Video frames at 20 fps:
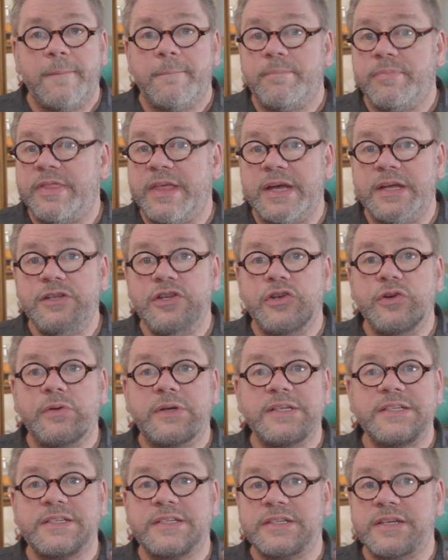then you
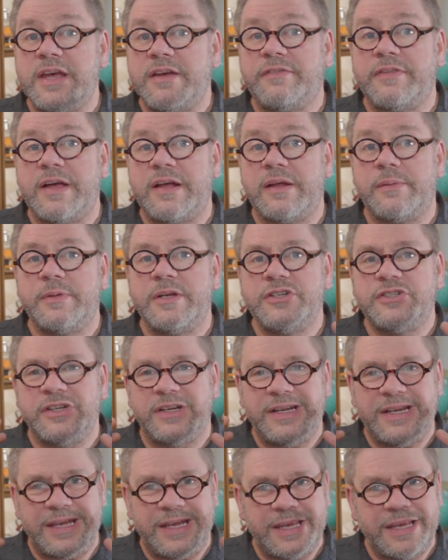can save that image
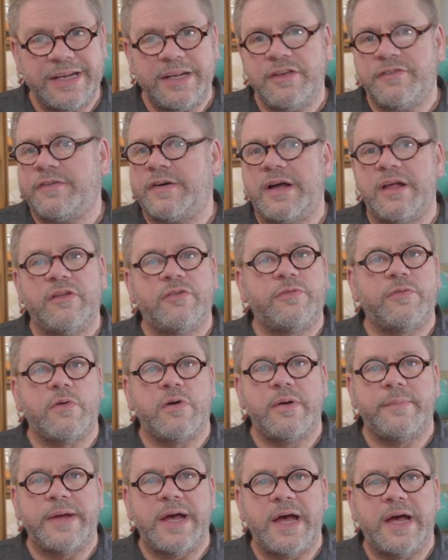in any file
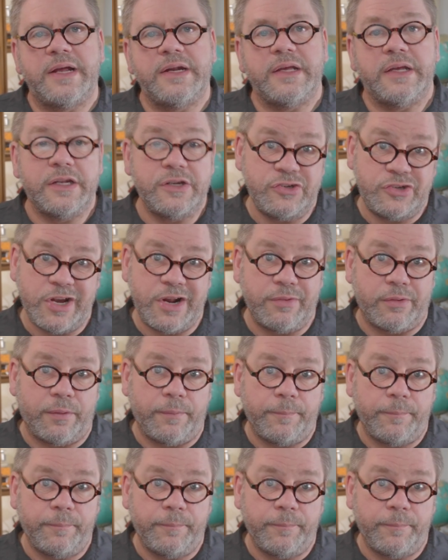format in general.